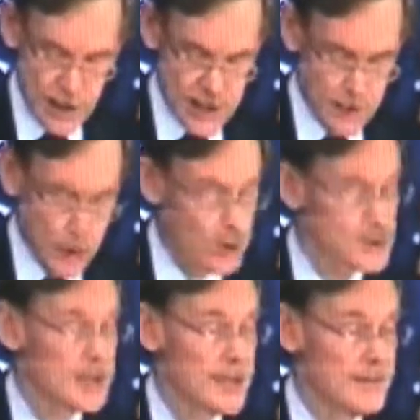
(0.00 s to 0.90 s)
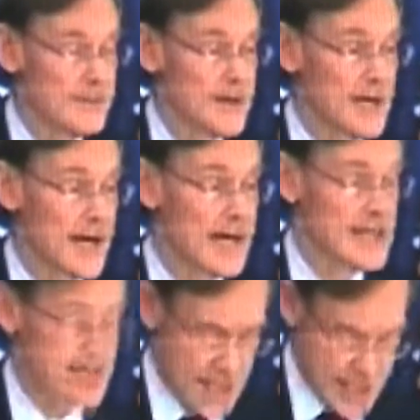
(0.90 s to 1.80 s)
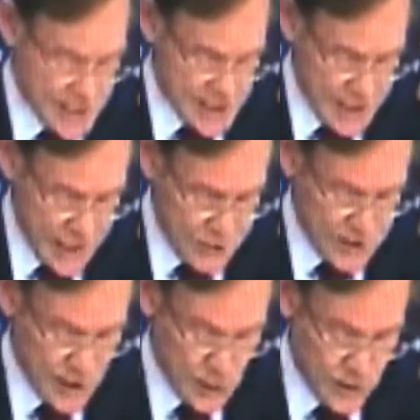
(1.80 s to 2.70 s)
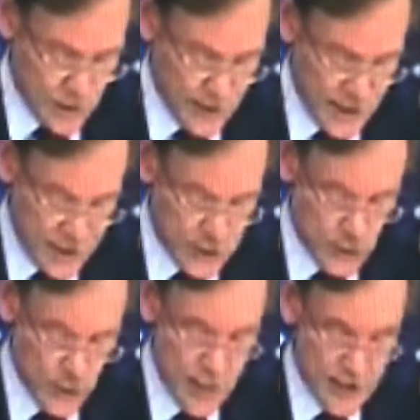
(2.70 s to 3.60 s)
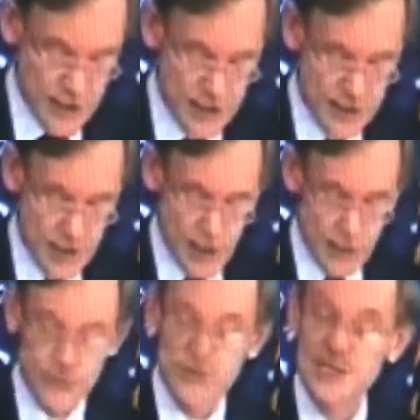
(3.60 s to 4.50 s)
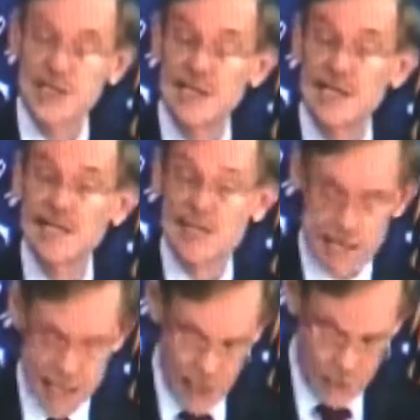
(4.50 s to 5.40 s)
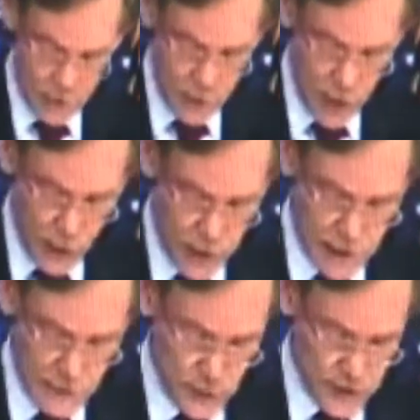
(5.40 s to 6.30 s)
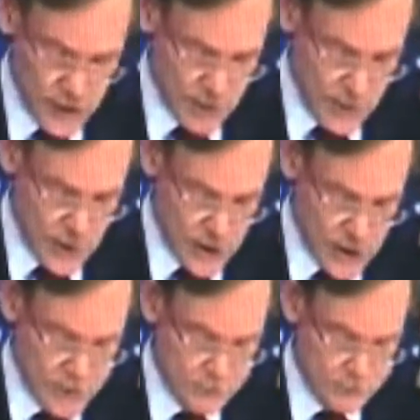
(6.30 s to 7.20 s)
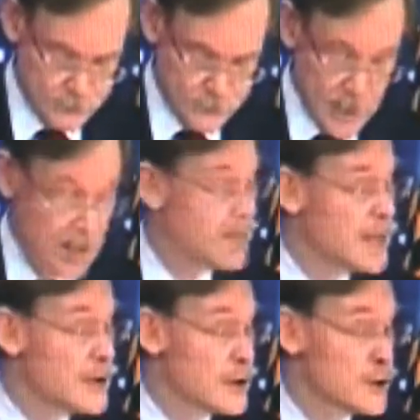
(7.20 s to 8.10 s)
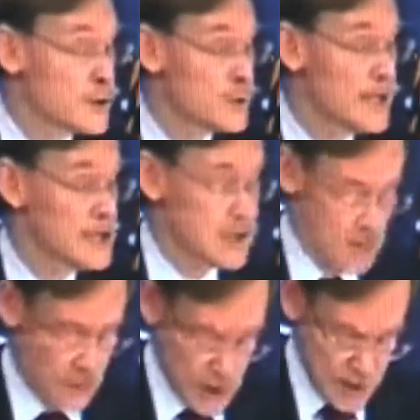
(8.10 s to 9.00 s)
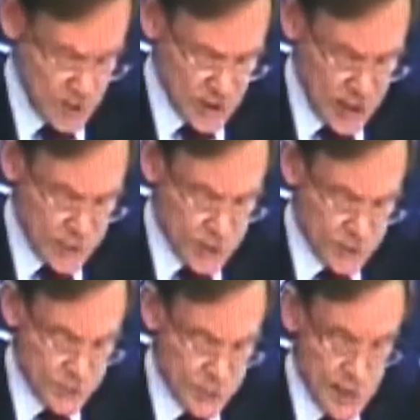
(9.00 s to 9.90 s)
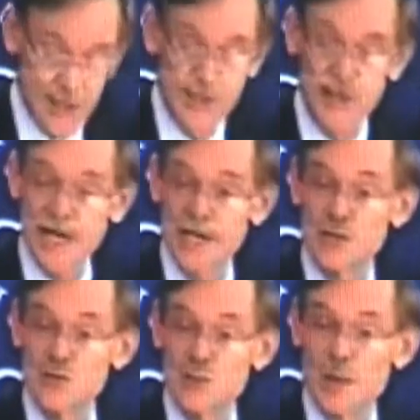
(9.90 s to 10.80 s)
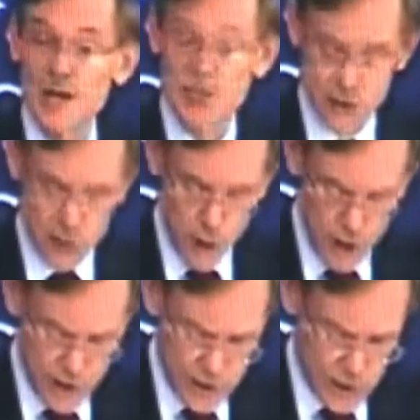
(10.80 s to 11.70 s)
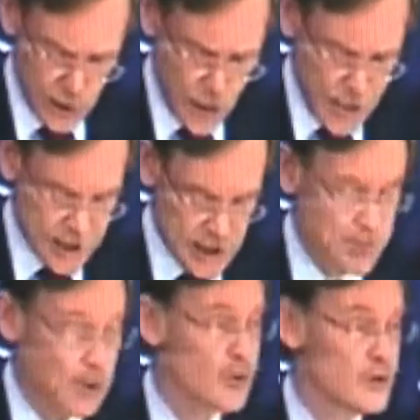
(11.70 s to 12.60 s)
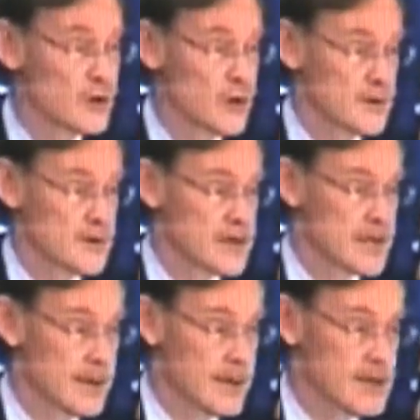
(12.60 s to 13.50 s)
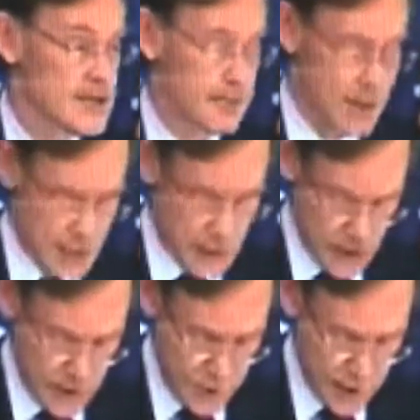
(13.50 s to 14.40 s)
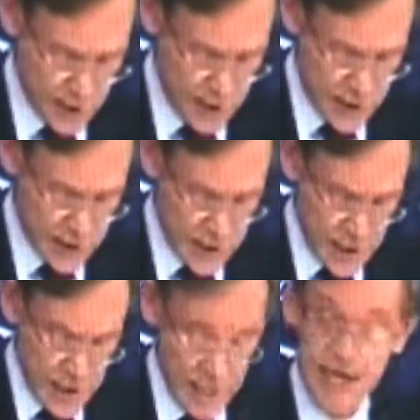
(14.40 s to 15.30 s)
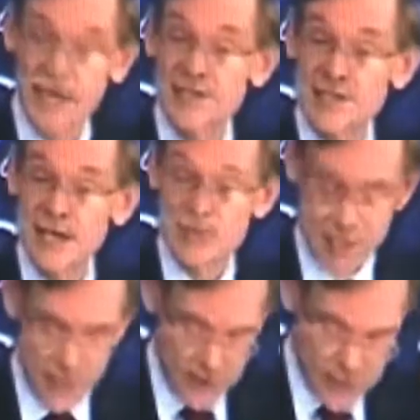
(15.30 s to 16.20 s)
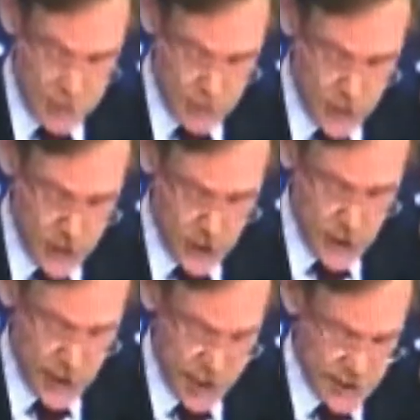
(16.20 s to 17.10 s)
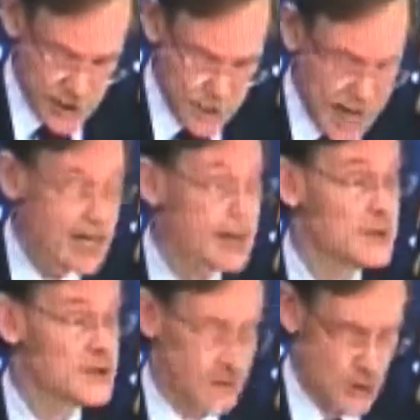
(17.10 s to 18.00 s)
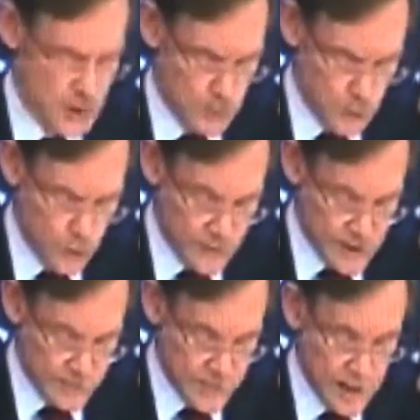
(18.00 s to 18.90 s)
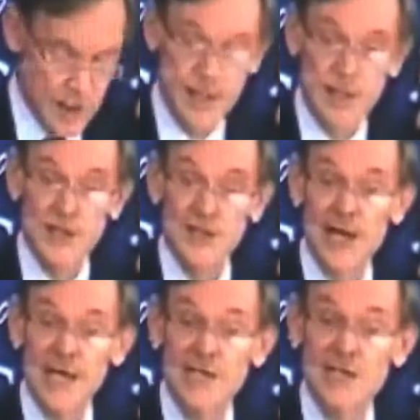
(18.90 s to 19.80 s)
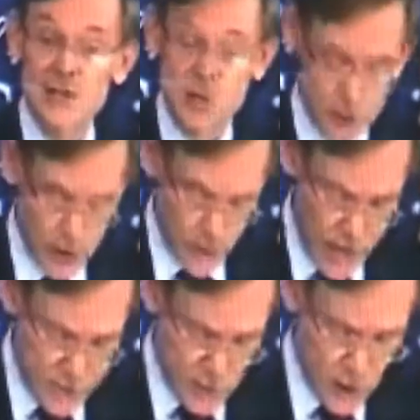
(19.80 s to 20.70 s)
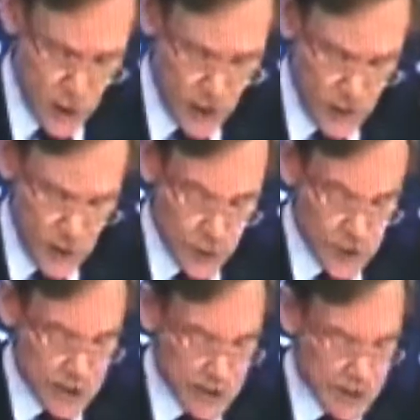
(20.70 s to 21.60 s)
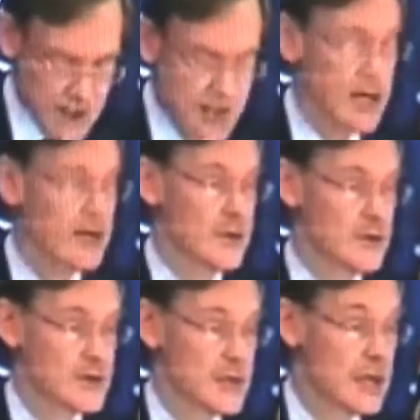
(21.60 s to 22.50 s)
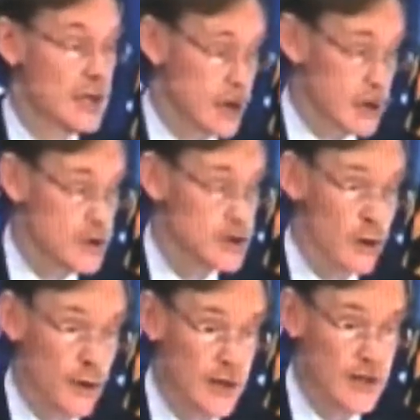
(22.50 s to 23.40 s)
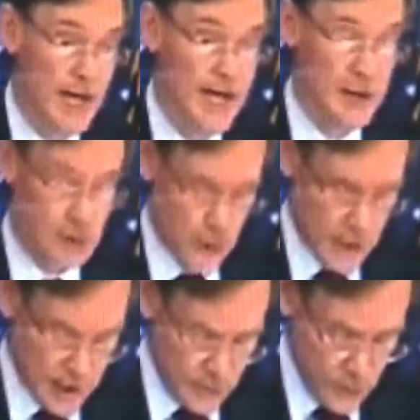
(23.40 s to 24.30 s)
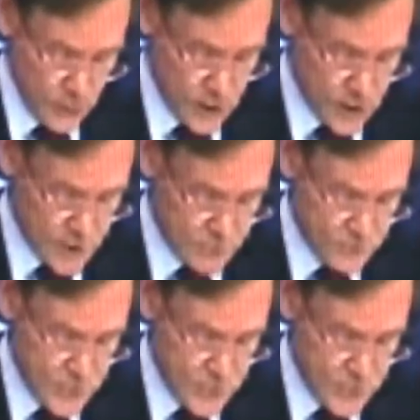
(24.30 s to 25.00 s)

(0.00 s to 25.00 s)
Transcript: Supposedly, the United States, the epicenter of the financial crisis, will see its economic power and influence diminished. There are good reasons for this perception. China has responded strongly to the crisis, both in terms of stimulus and monetary policies, and it seems to have a deep treasure chest to back up its first moves. China has enjoyed a rapid recovery, which has assisted others, underscoring China's growing influence.